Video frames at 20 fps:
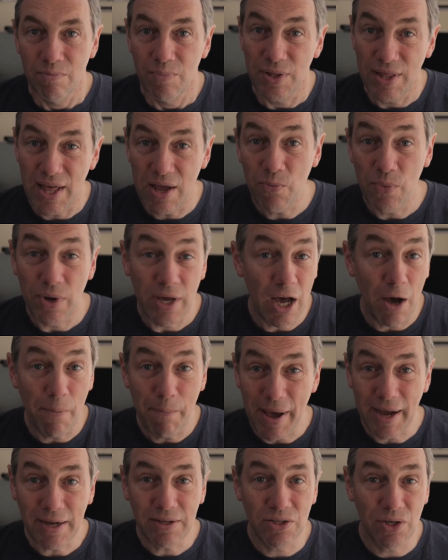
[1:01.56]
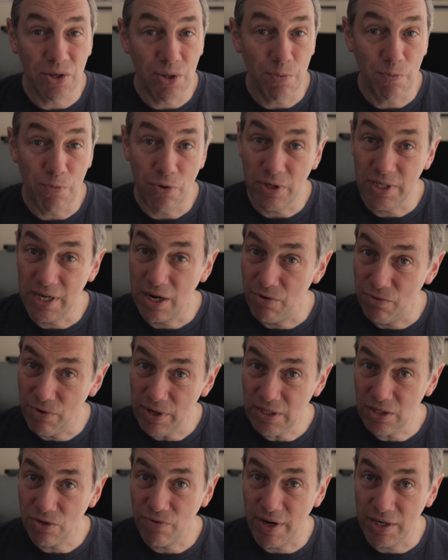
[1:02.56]
But then we go back to the project
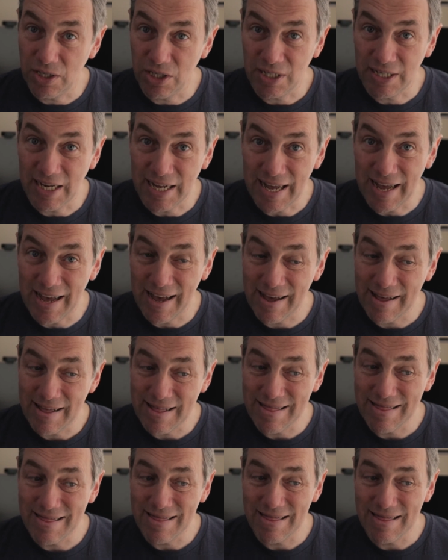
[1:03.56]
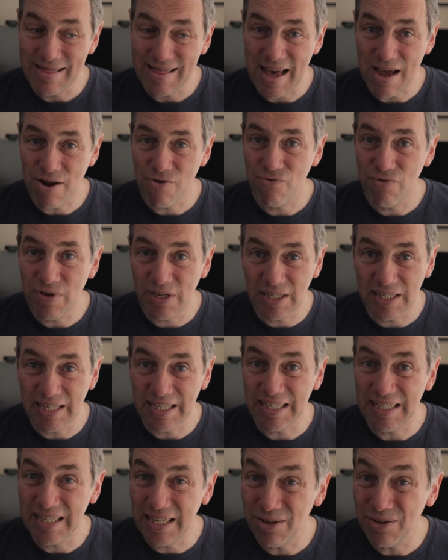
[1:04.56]
risk register and that risk
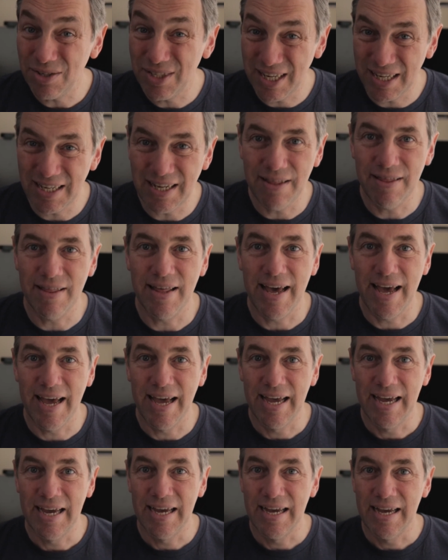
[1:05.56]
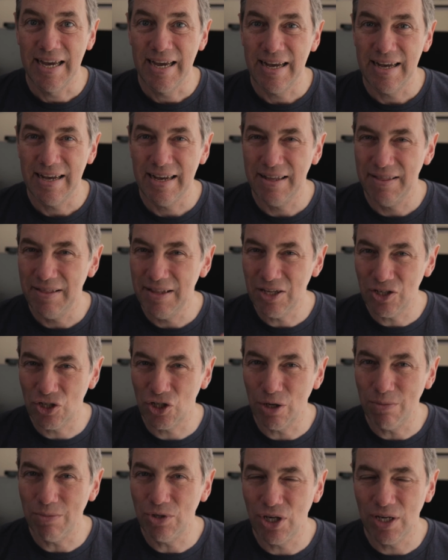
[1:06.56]
is still sitting there. And the
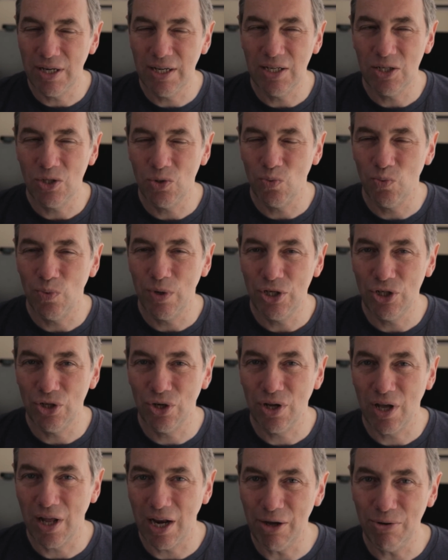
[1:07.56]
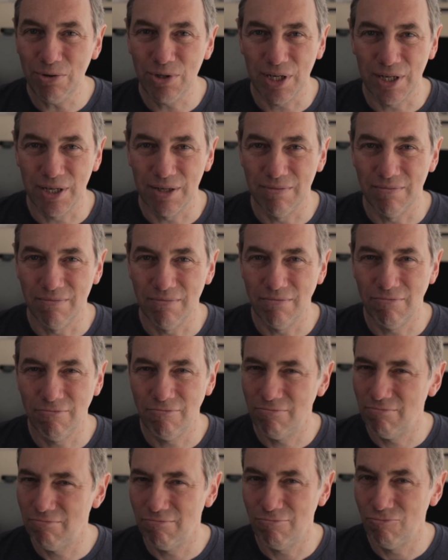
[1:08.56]
assumption is we should close it,
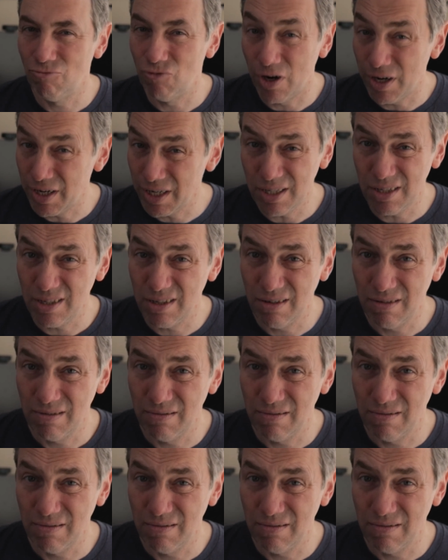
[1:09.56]
right?